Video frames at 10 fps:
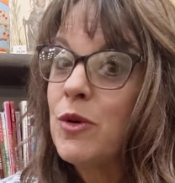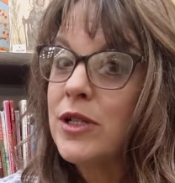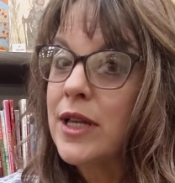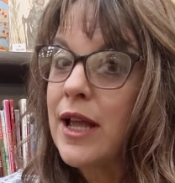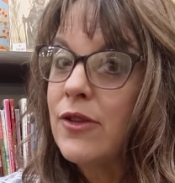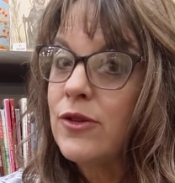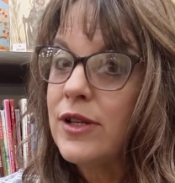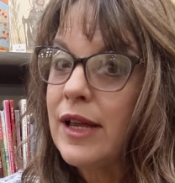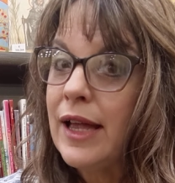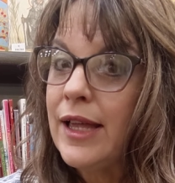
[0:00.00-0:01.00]
work together
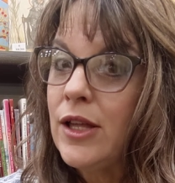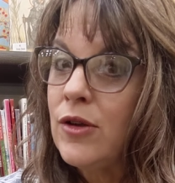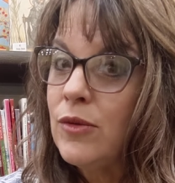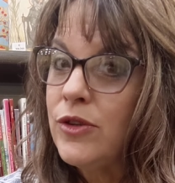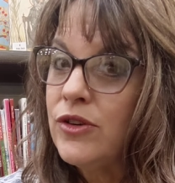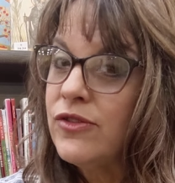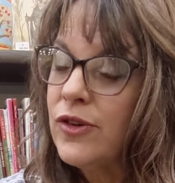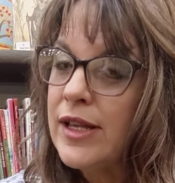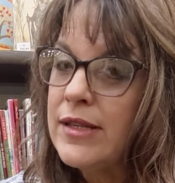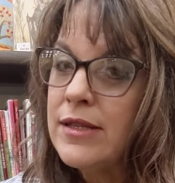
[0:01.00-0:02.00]
today with your
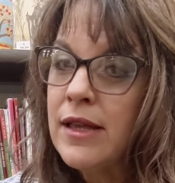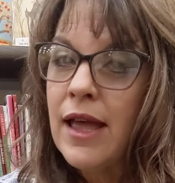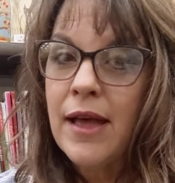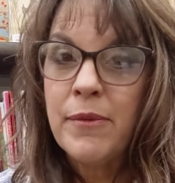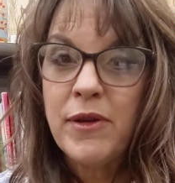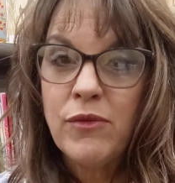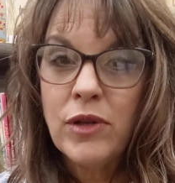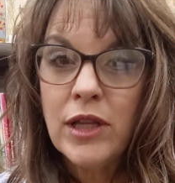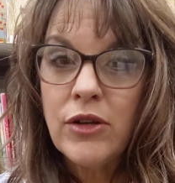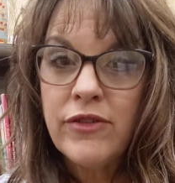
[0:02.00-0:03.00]
friends and be
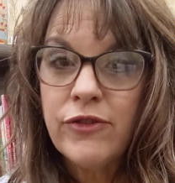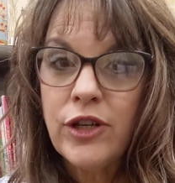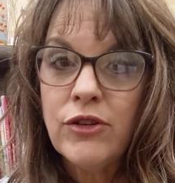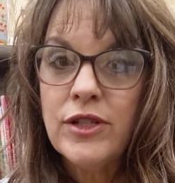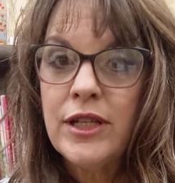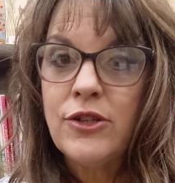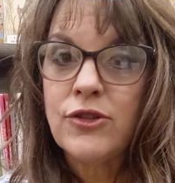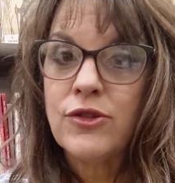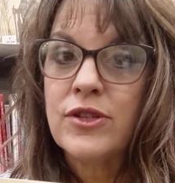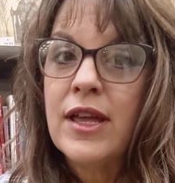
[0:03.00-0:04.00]
really good for your
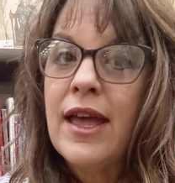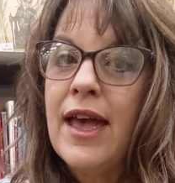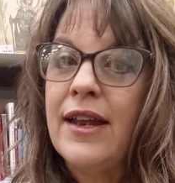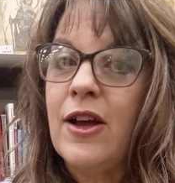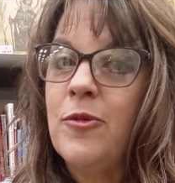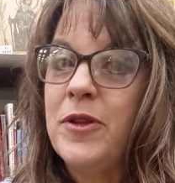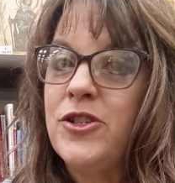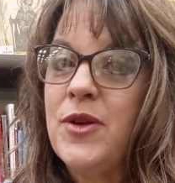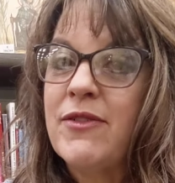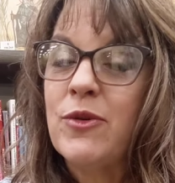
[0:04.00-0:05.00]
teachers. And I hope
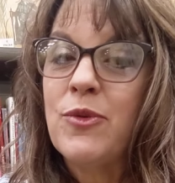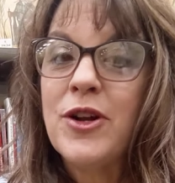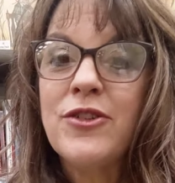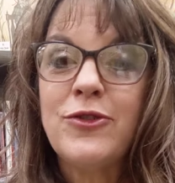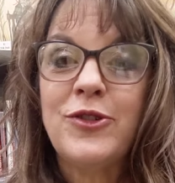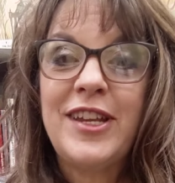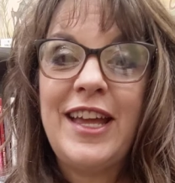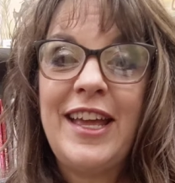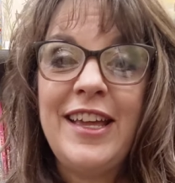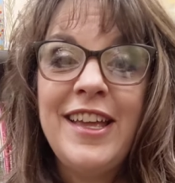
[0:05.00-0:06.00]
that you have a wonderful
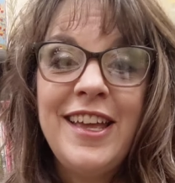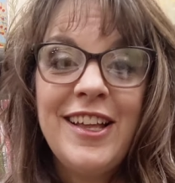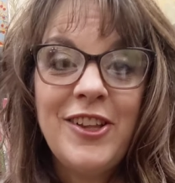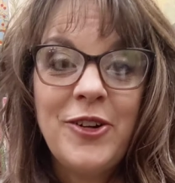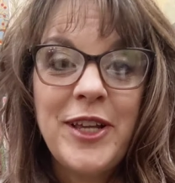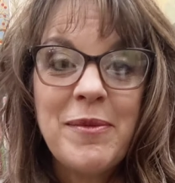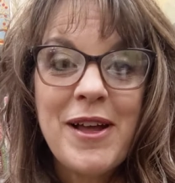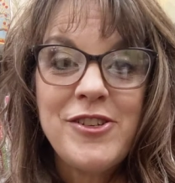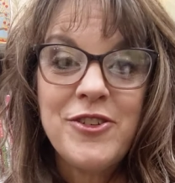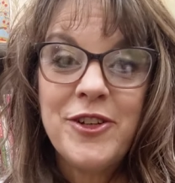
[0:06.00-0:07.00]
day learning
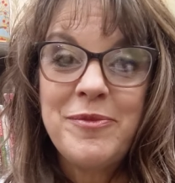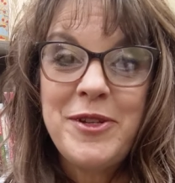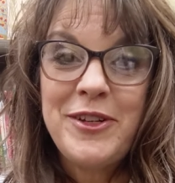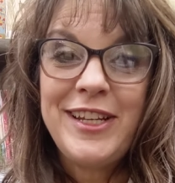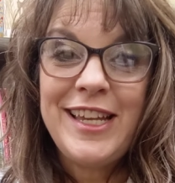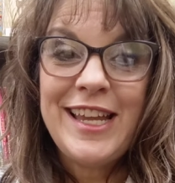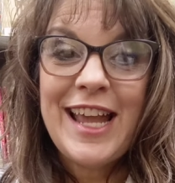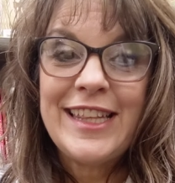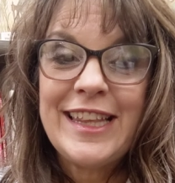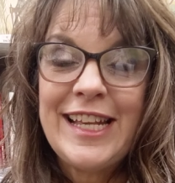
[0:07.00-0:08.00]
about your community
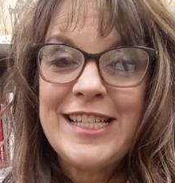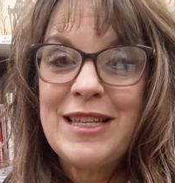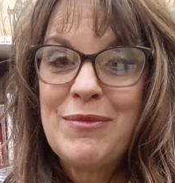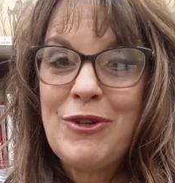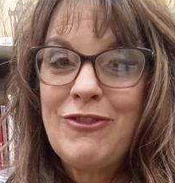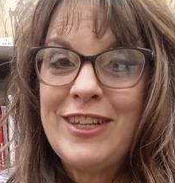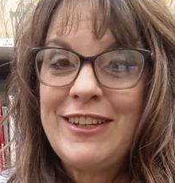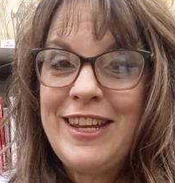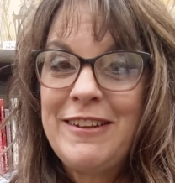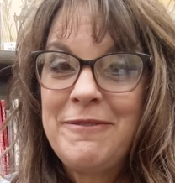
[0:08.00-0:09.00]
and the things that move
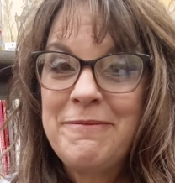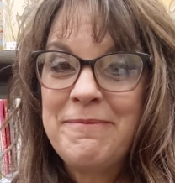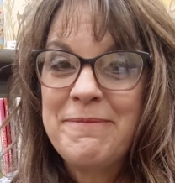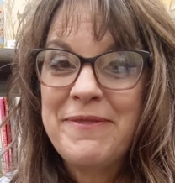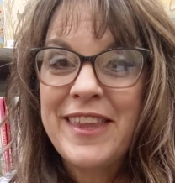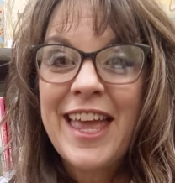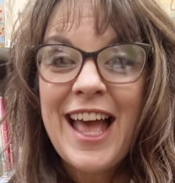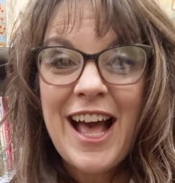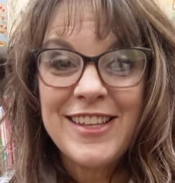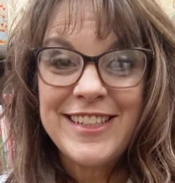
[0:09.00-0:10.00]
in it.
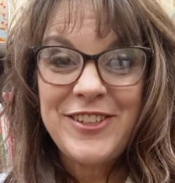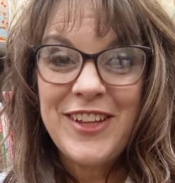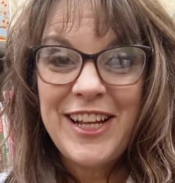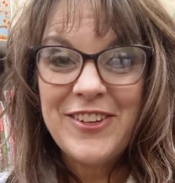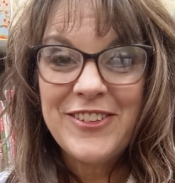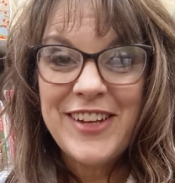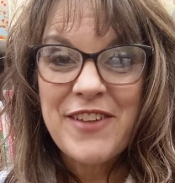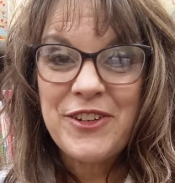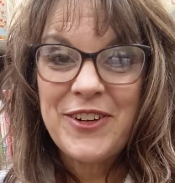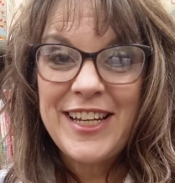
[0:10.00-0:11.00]
I'll see you later.
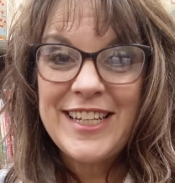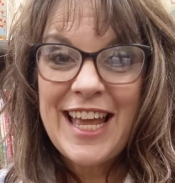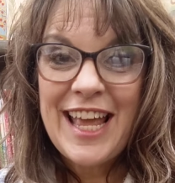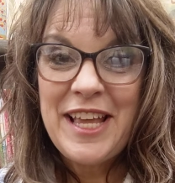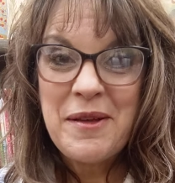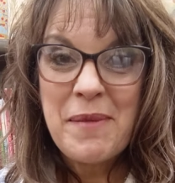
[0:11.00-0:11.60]
Have a great day.